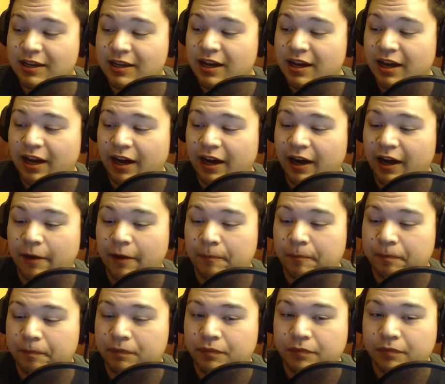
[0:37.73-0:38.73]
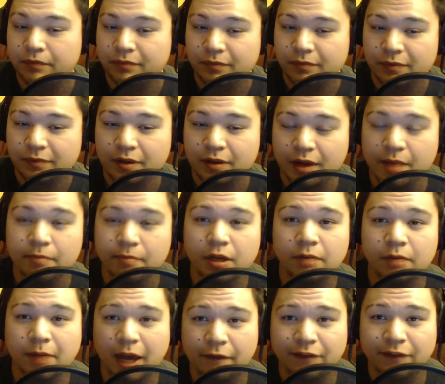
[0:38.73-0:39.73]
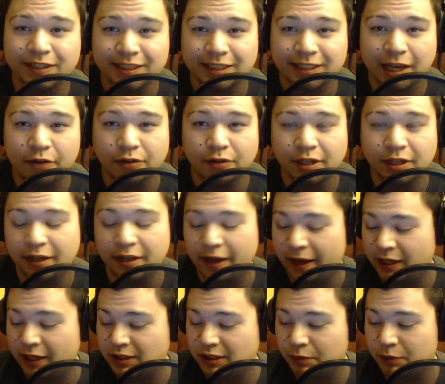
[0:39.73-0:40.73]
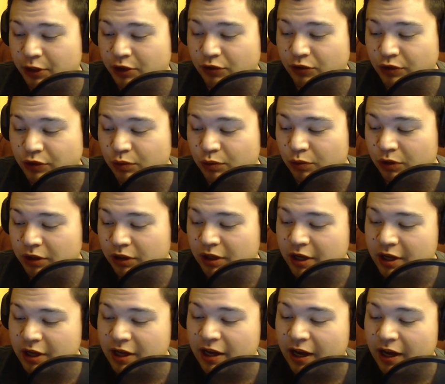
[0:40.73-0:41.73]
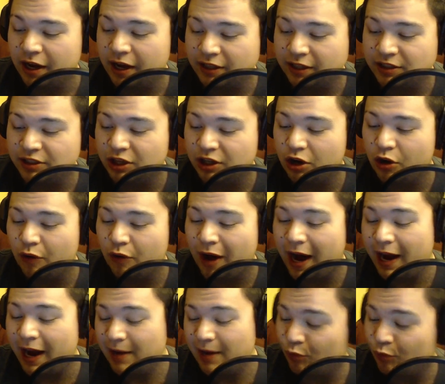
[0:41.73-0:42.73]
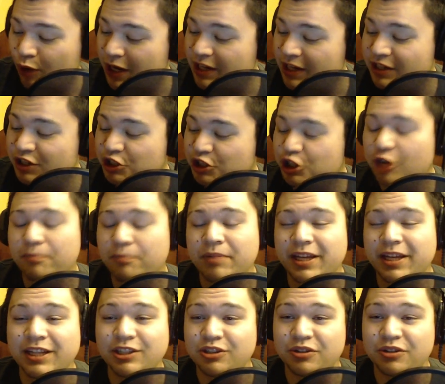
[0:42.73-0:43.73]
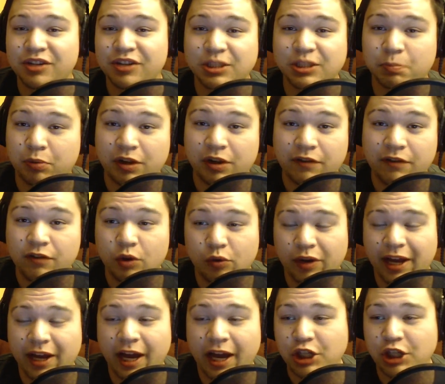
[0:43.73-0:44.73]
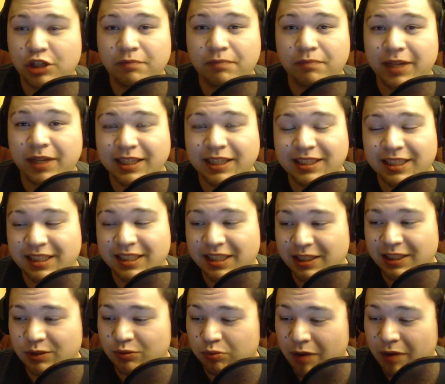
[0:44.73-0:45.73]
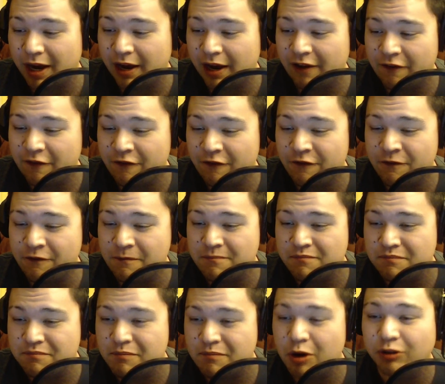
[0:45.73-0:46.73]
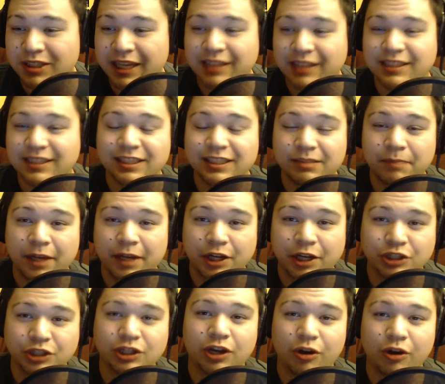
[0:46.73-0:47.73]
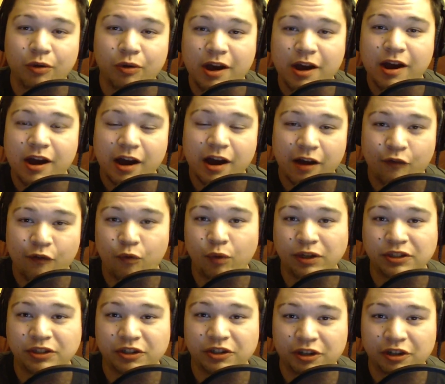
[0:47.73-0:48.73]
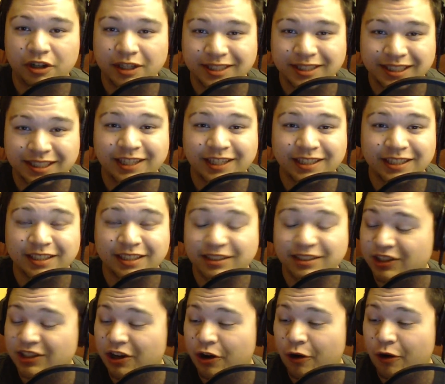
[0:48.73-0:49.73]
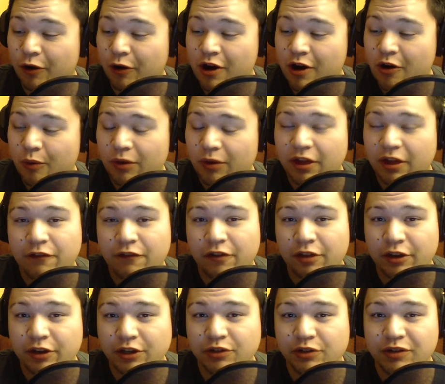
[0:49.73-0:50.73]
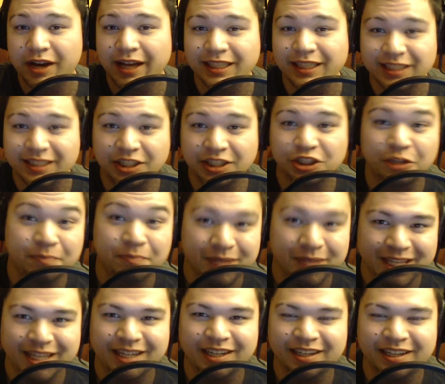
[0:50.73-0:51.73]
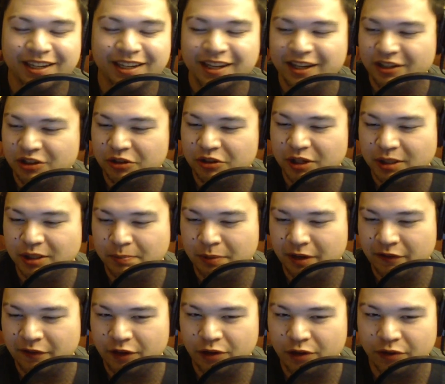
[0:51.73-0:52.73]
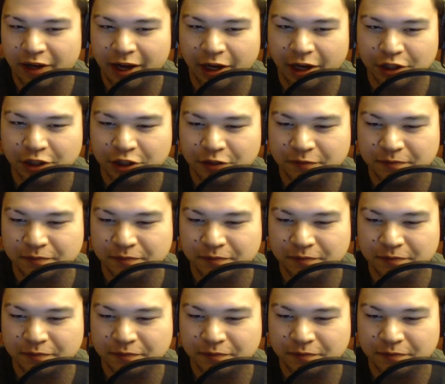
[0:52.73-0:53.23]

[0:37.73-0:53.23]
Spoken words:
I'm gonna be having sound in it as per usual. So I am ready to jump into this preview reaction because this is my most anticipated show of winter season. So without further ado, guys, let us jump in to this preview reaction.